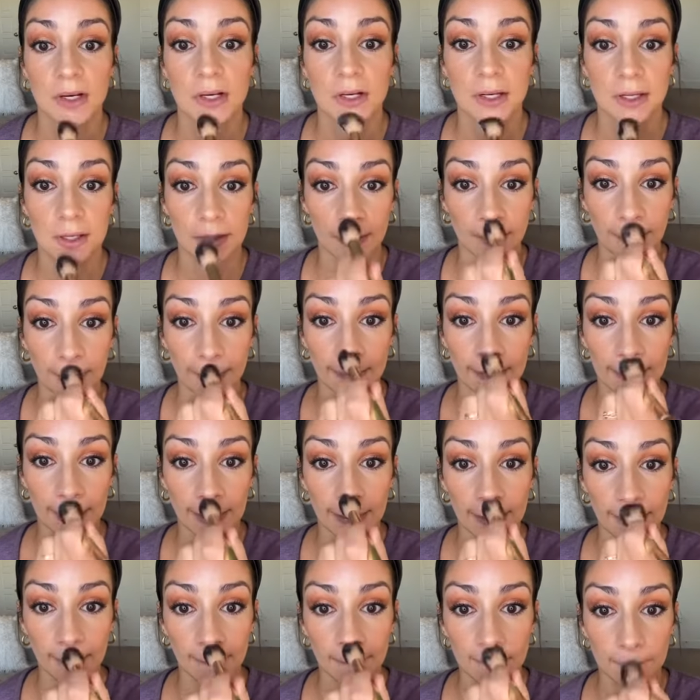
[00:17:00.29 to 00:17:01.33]
Blend out
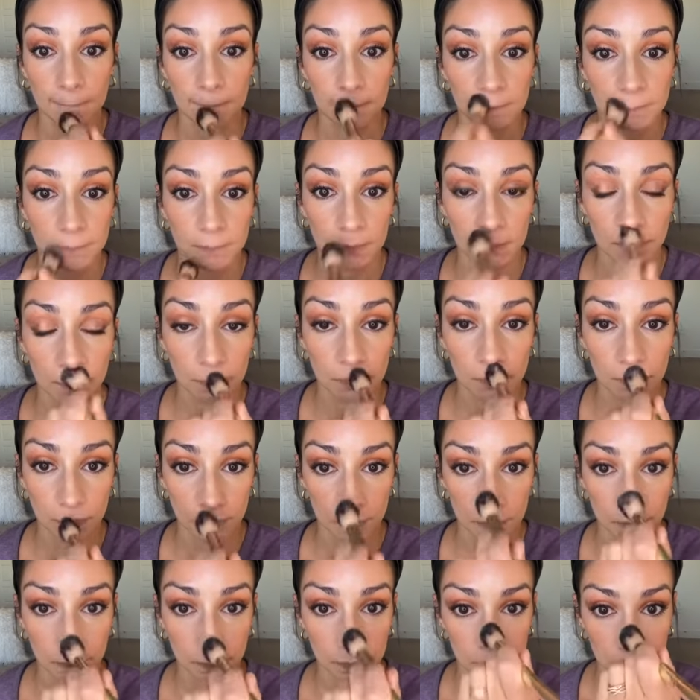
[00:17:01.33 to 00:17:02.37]
this extra
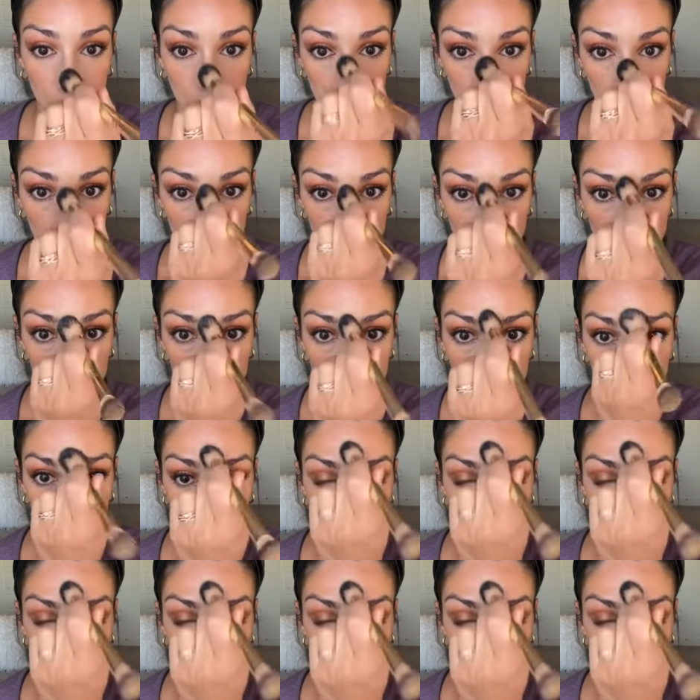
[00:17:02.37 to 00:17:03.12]
brightening highlight.